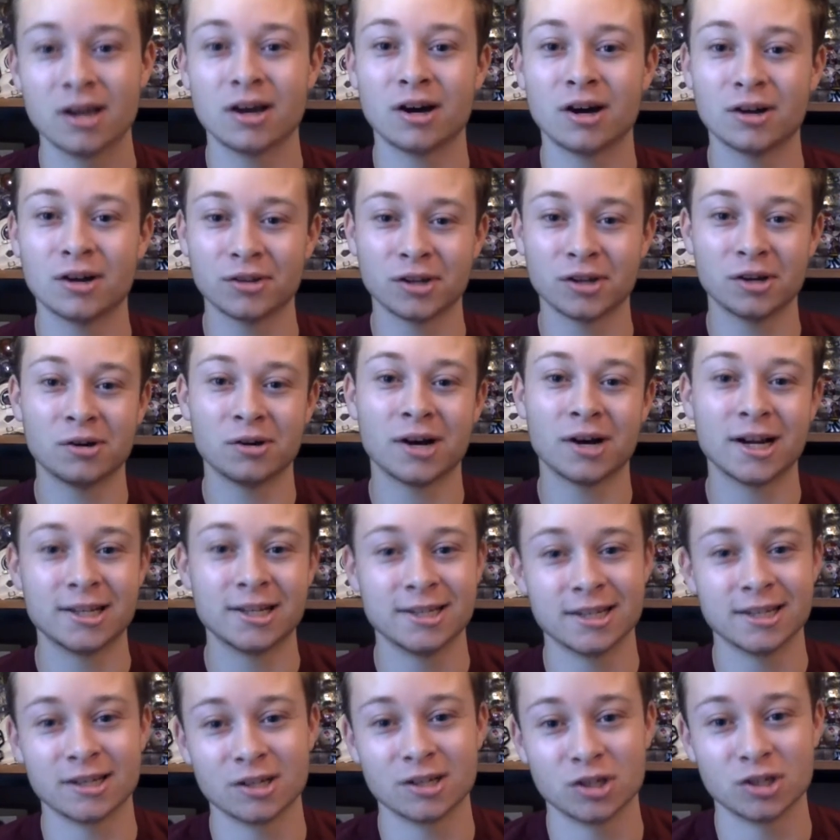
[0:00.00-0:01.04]
Although I
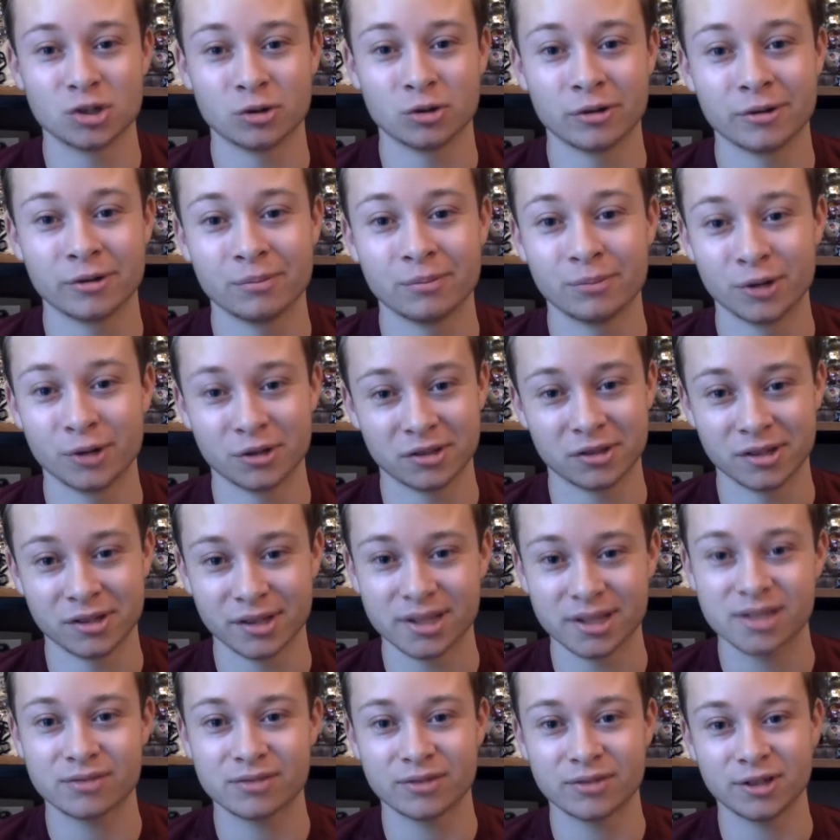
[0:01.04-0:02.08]
did enjoy both of
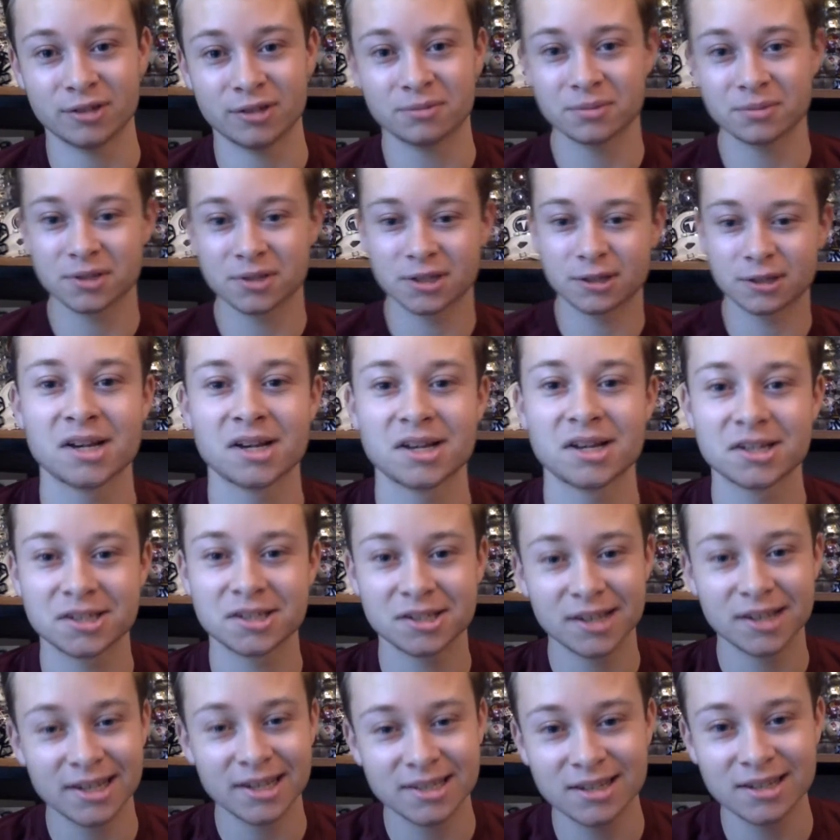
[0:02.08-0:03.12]
these films.
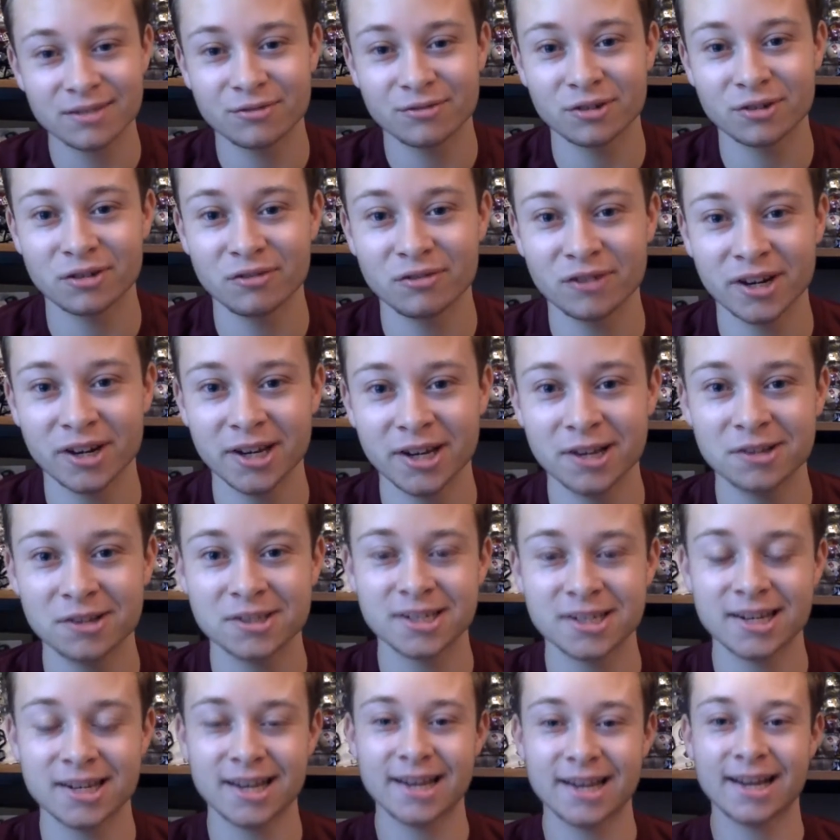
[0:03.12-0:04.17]
So that's it for the video
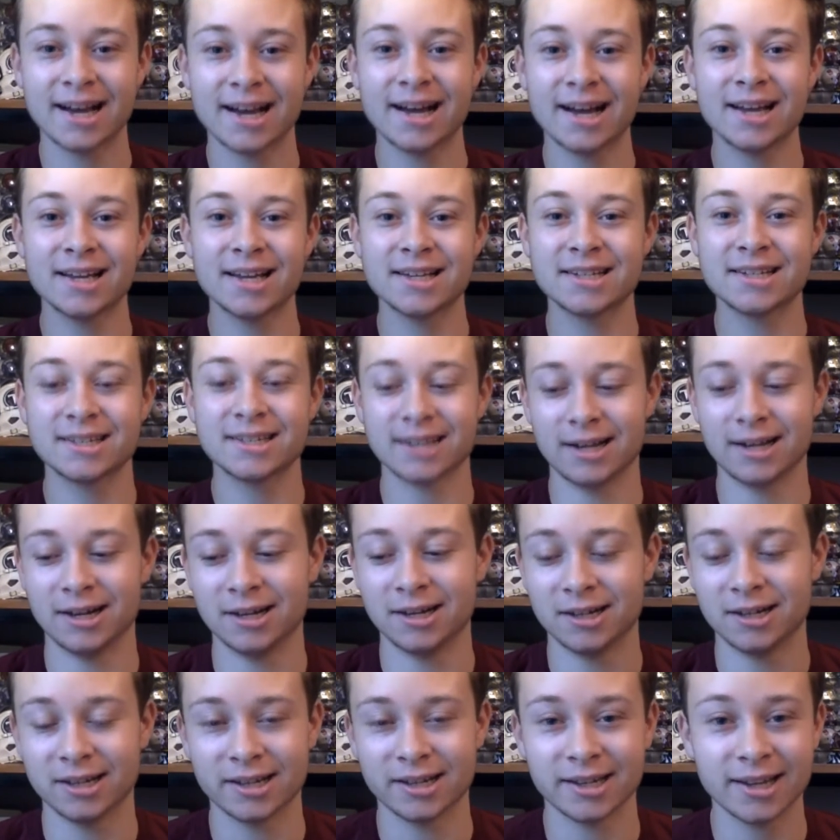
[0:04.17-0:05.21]
today, guys.
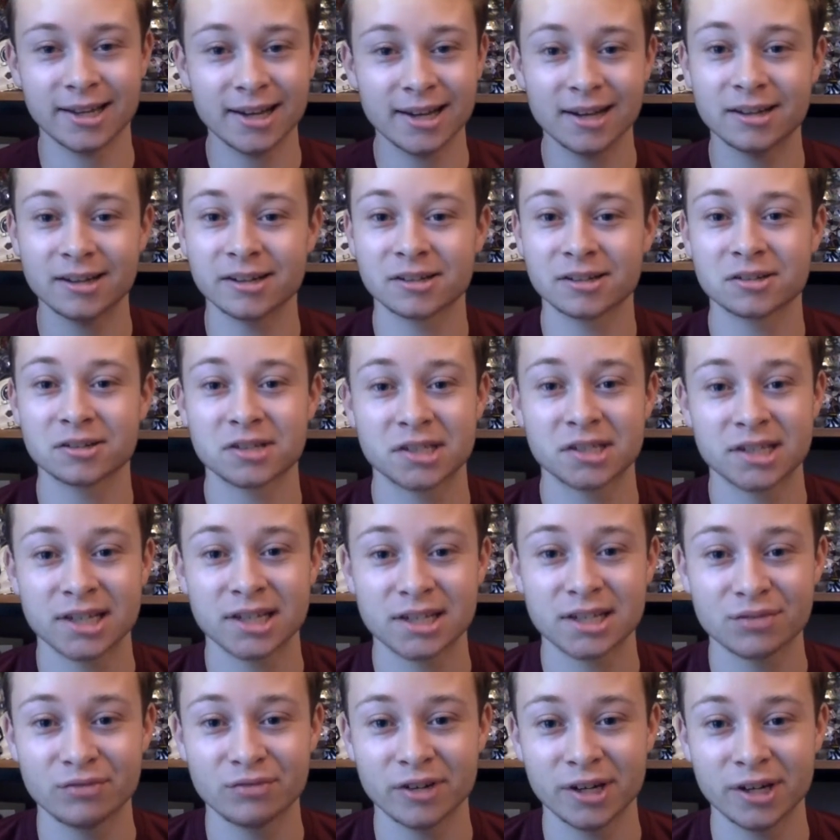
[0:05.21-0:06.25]
Yeah, another
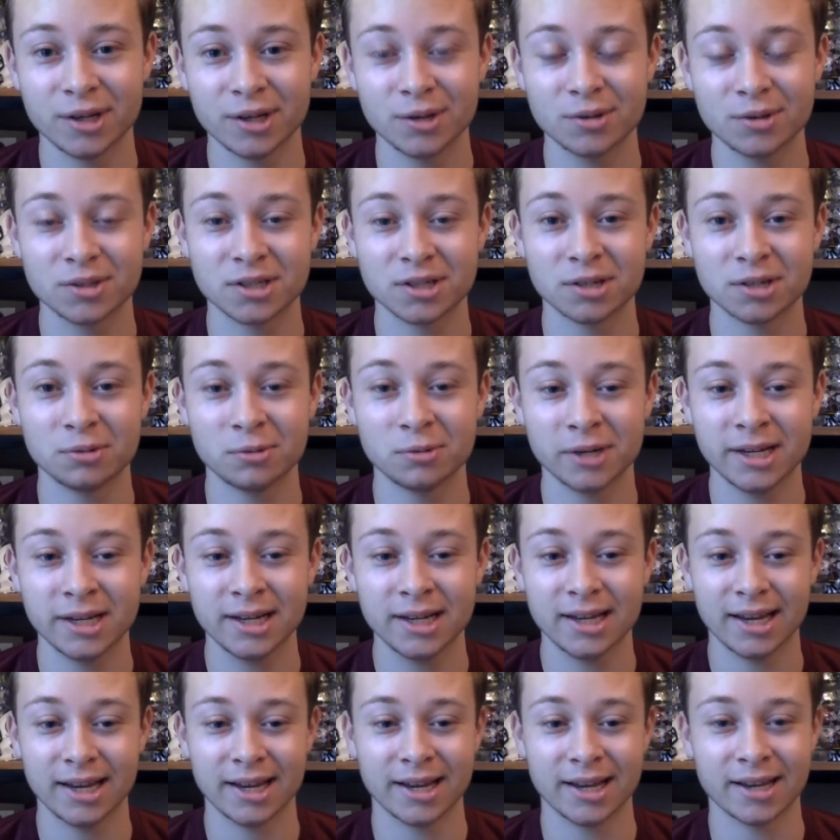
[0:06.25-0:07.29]
6 videos in a
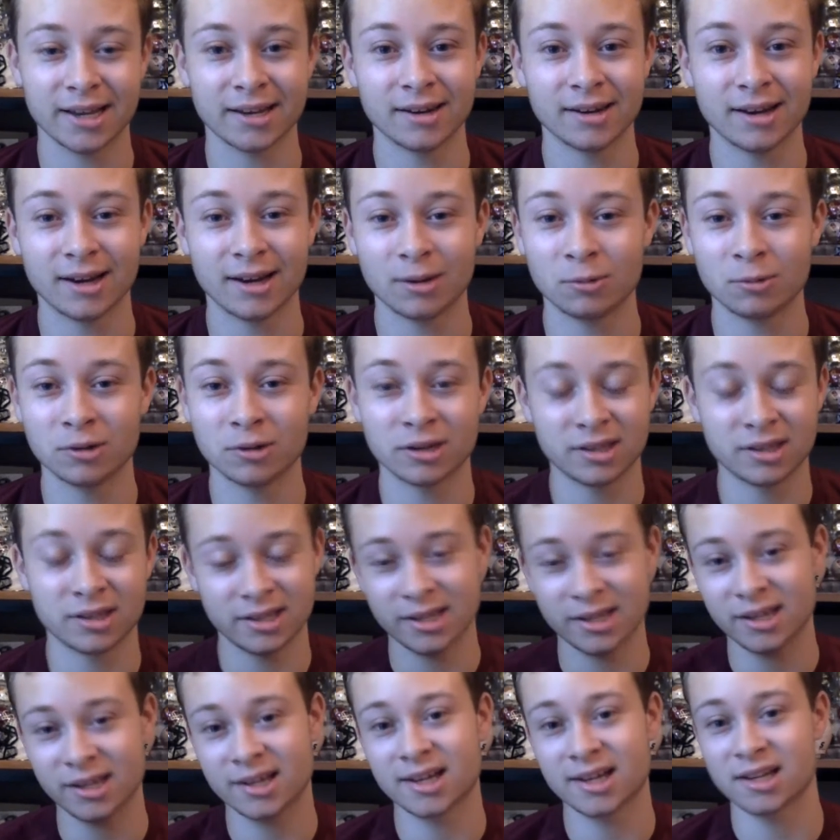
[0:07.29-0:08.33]
week, and I want to
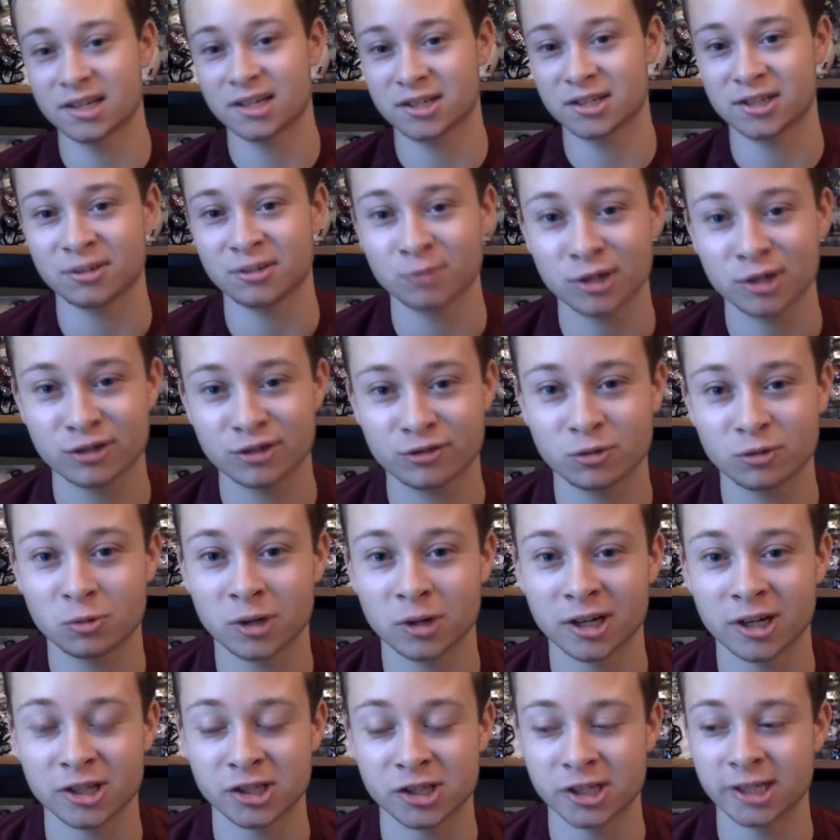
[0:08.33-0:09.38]
thank you guys so much for
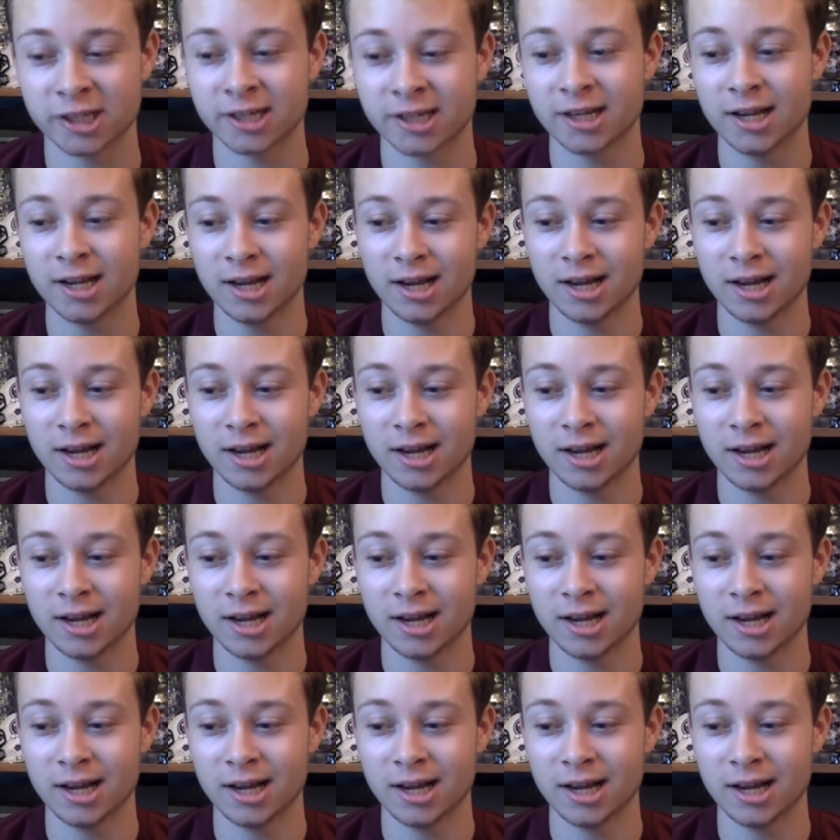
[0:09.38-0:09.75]
watching.